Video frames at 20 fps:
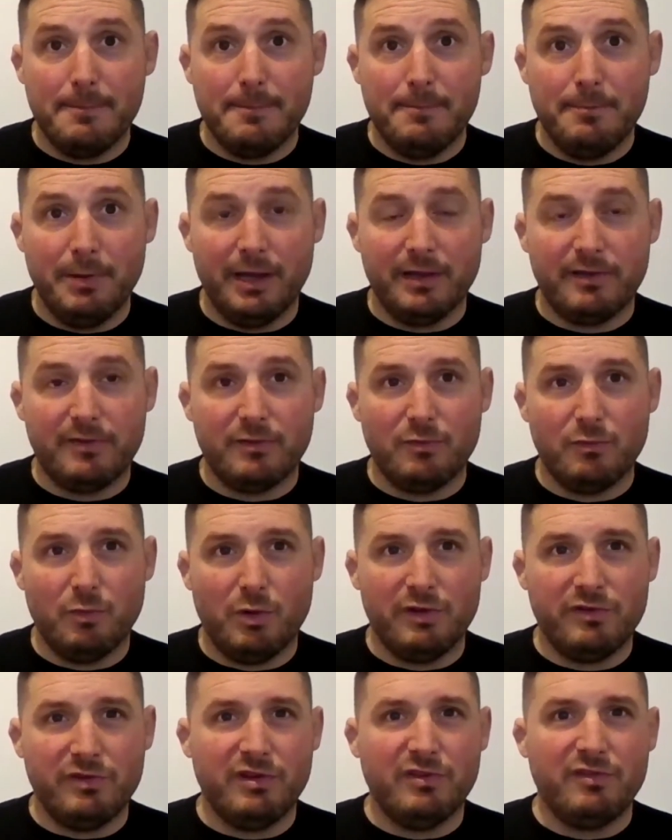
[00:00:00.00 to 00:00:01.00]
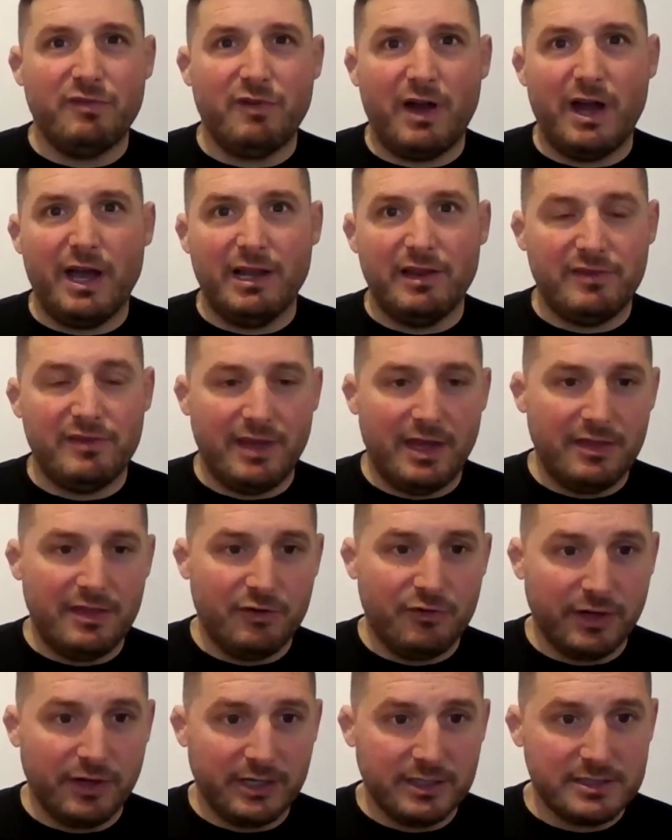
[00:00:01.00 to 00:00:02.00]
But wasn't as vile as the other
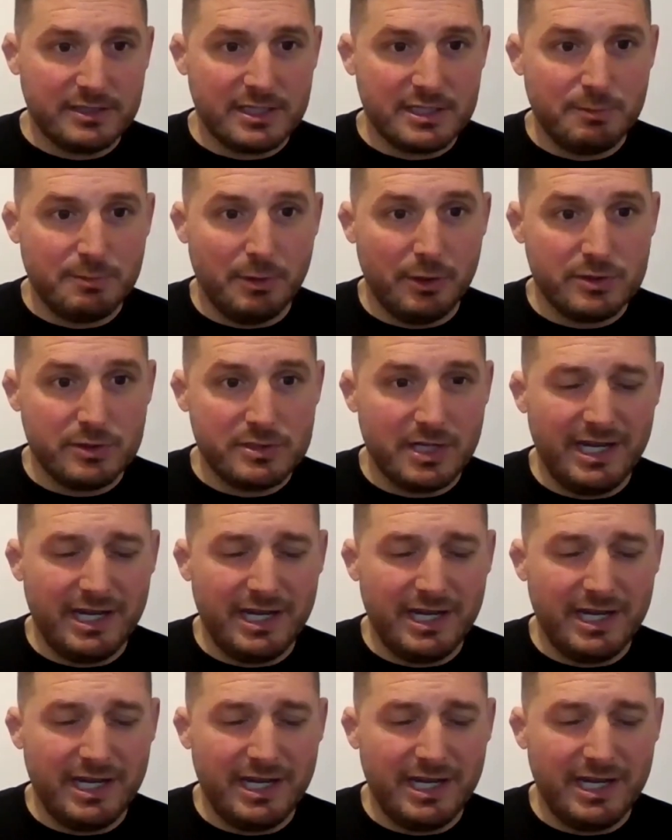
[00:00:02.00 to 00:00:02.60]
drinks, I suppose.